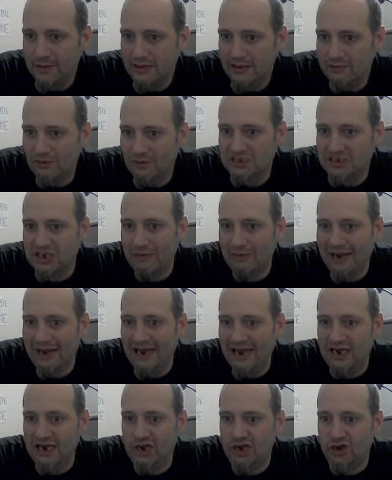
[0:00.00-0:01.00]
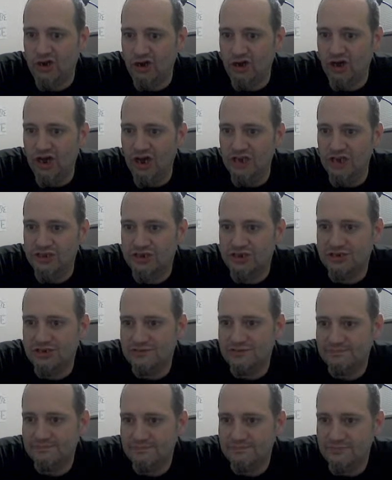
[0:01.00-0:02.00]
What's up, Andy Dudes?
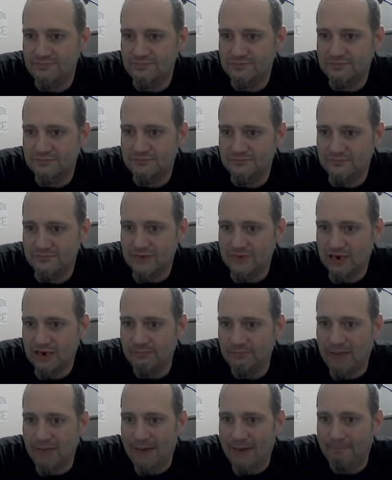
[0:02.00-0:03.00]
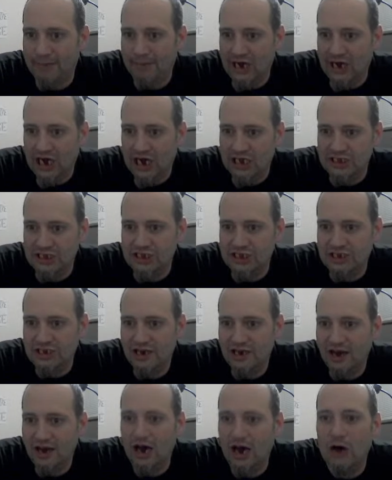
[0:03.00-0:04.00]
My buds?
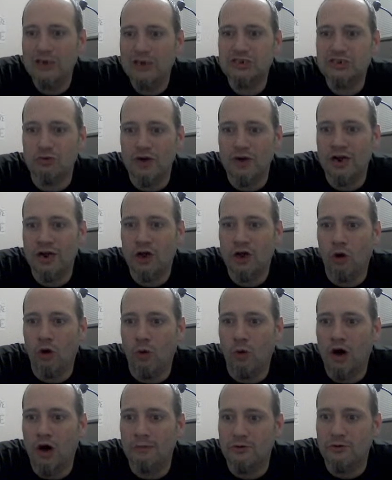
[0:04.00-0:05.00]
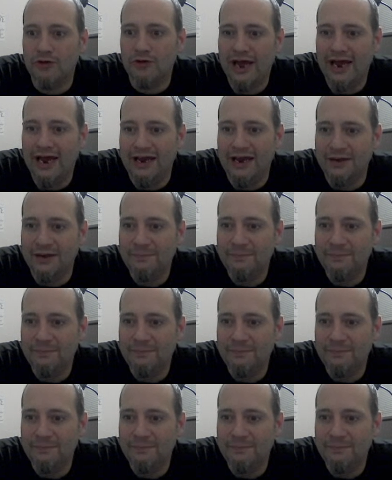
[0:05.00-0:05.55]
Oh, it's a Renico Womble. Hey.